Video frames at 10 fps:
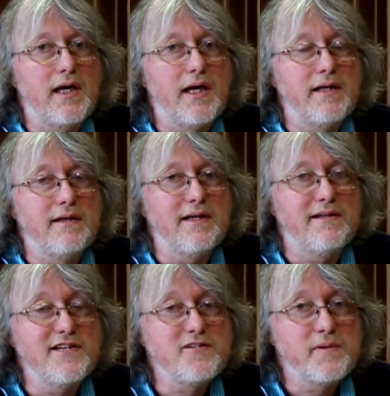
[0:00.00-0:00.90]
And
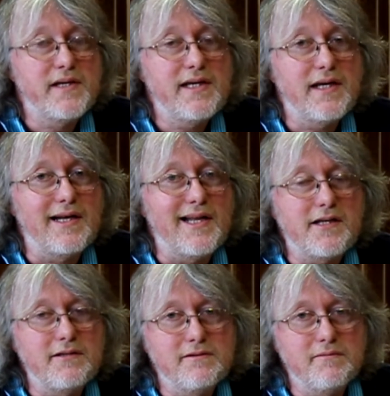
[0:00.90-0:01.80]
in this way I
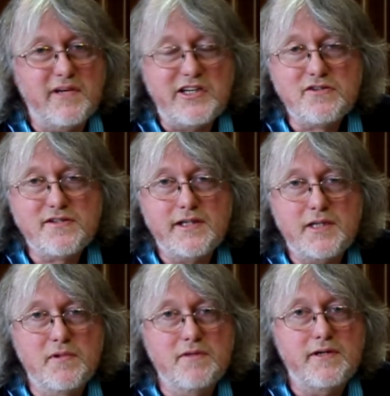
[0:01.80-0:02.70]
like the mission
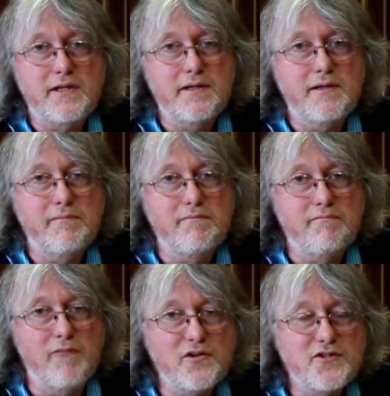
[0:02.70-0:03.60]
statement very
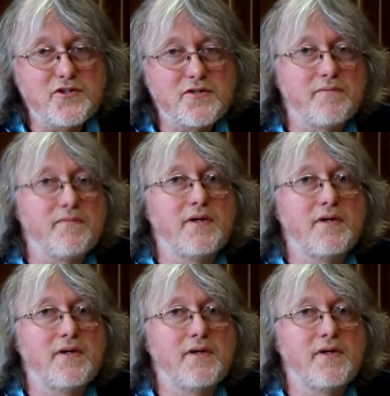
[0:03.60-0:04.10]
much.